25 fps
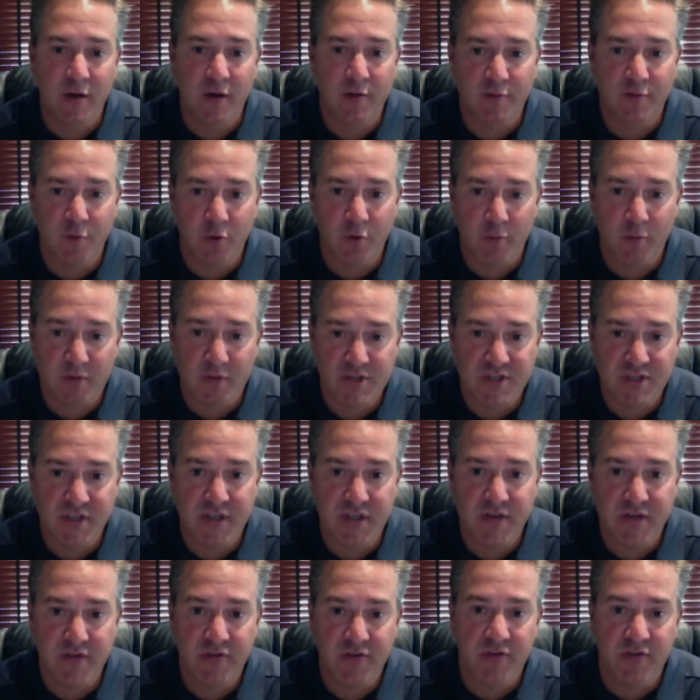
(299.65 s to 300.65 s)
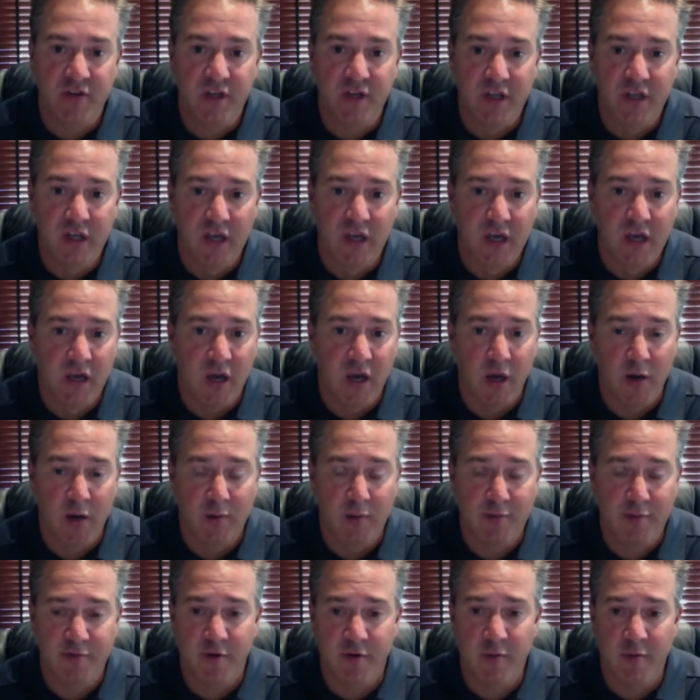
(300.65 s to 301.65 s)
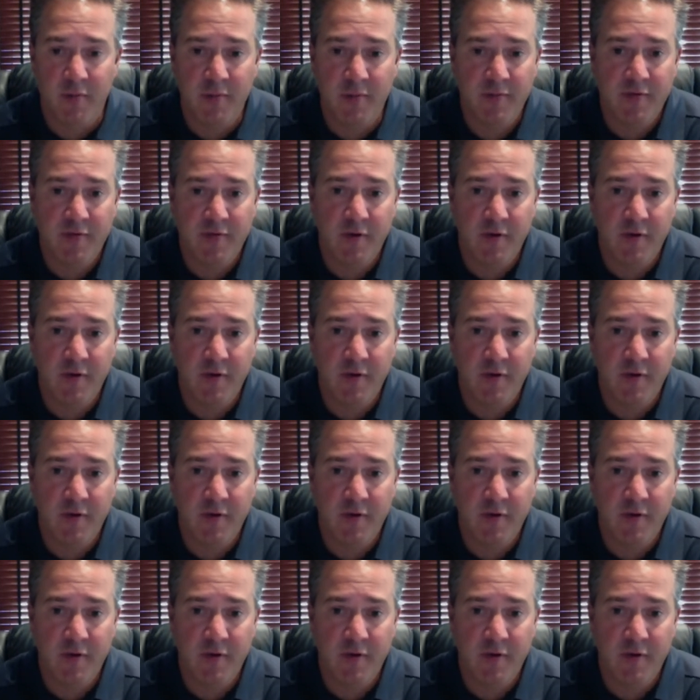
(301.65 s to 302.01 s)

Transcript: for machines. From